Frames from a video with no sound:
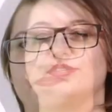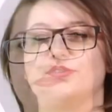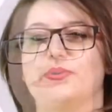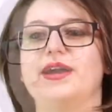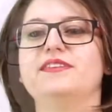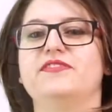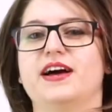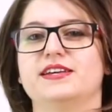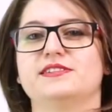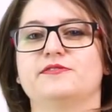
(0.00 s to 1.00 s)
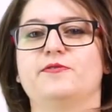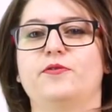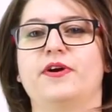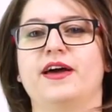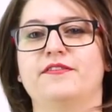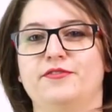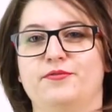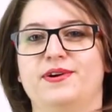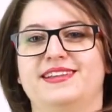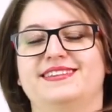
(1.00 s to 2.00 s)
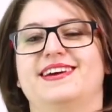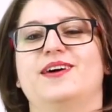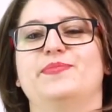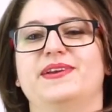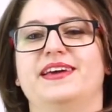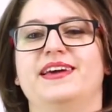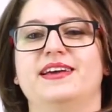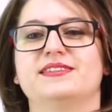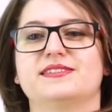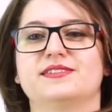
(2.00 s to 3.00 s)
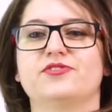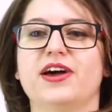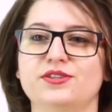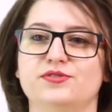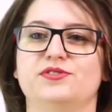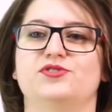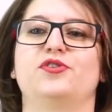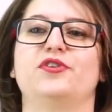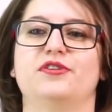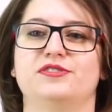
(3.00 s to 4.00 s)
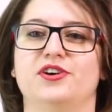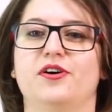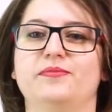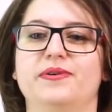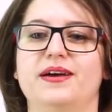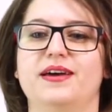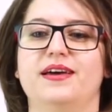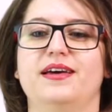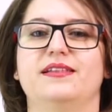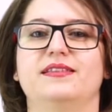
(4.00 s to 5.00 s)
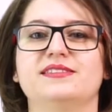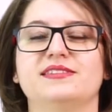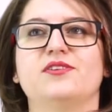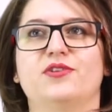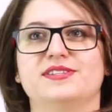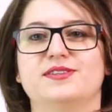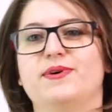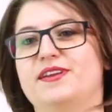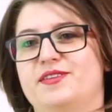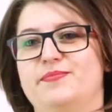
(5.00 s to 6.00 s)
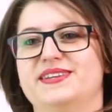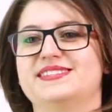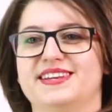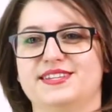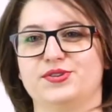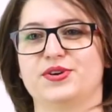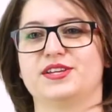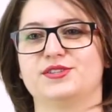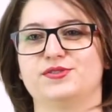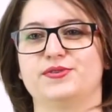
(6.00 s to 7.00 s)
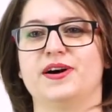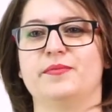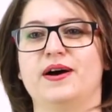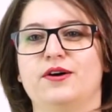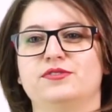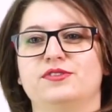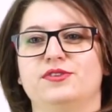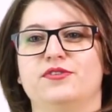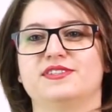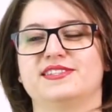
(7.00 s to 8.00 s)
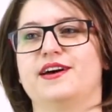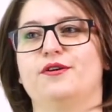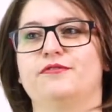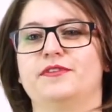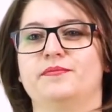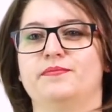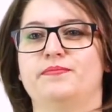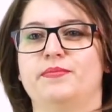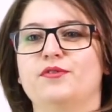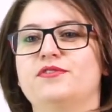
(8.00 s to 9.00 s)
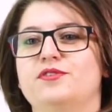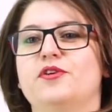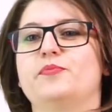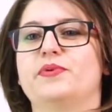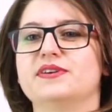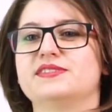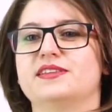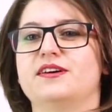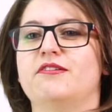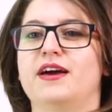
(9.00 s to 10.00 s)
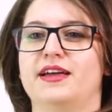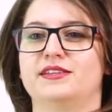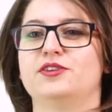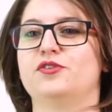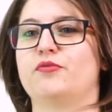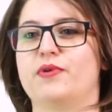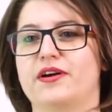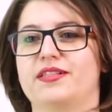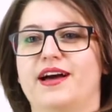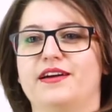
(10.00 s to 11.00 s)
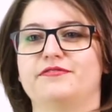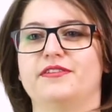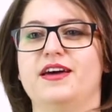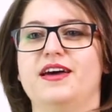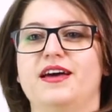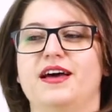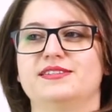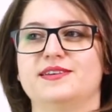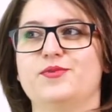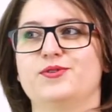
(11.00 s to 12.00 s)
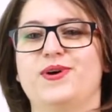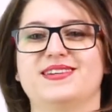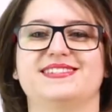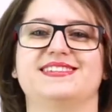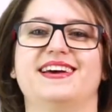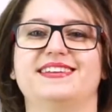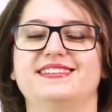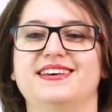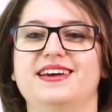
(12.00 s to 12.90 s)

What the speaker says: So my advice for everyone in the company is try to enjoy your job. This is honestly one of the best things you can do about yourself, both in your personal and in your work life. Someone once said,